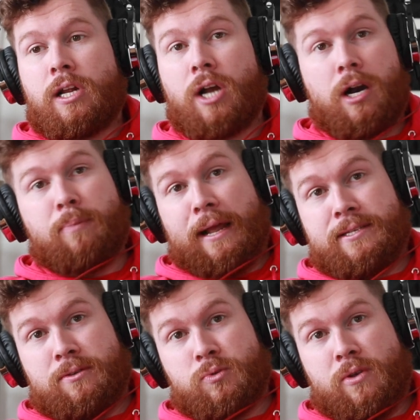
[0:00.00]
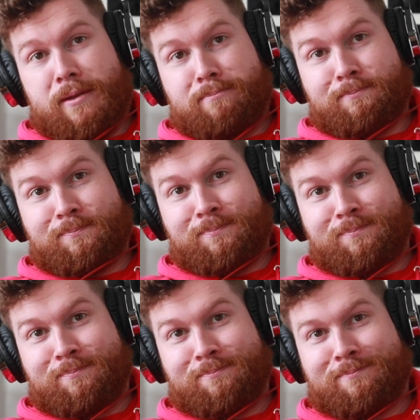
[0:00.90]
God bless those women,
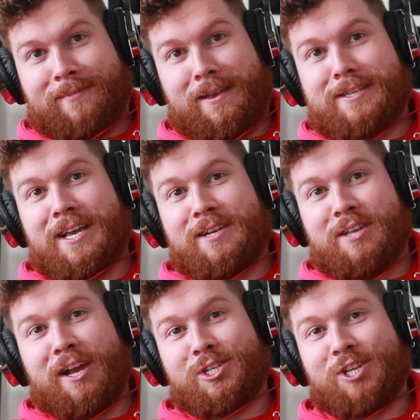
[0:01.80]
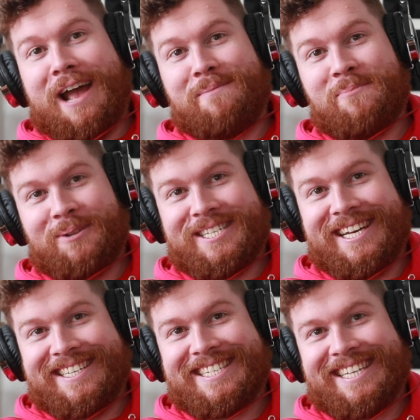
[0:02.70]
because I, I shambled
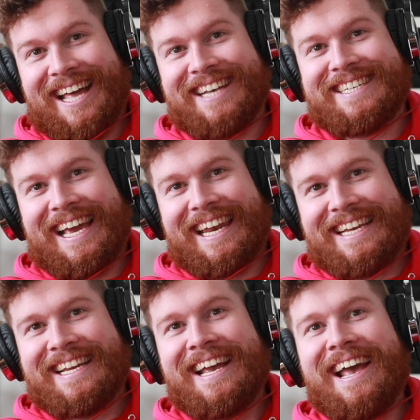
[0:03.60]
into that deli